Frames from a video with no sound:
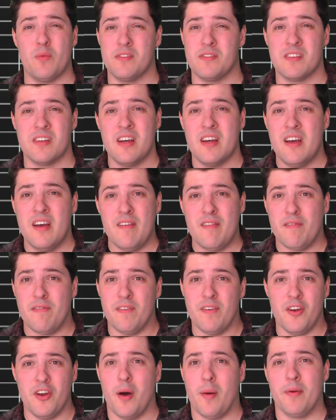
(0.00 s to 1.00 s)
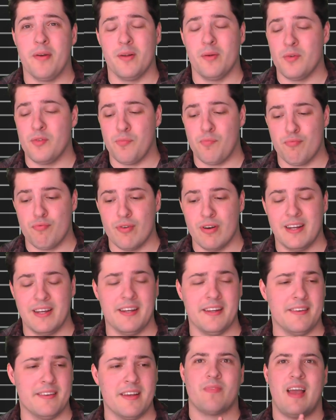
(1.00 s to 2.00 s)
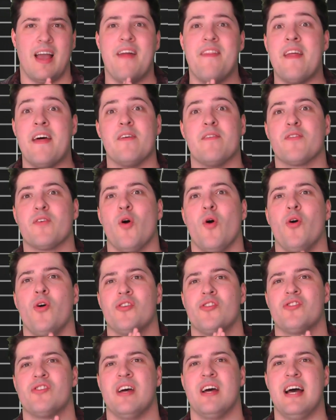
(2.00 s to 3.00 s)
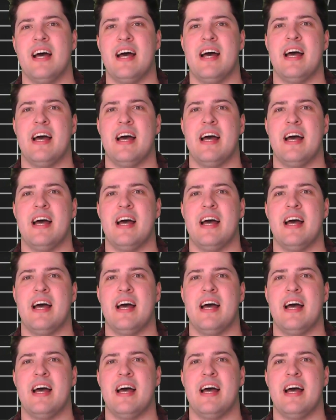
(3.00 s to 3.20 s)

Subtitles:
It was phenomenal. It was brilliant. And then, of course,